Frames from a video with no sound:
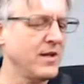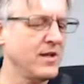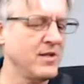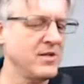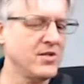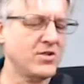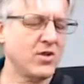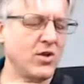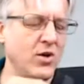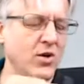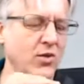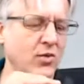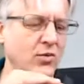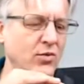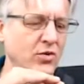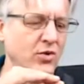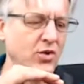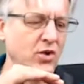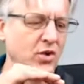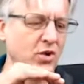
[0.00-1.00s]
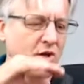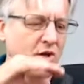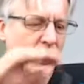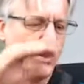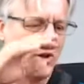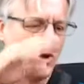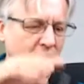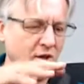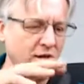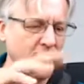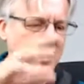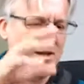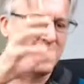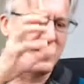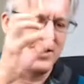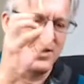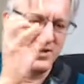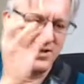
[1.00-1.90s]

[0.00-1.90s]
So you're going to learn it.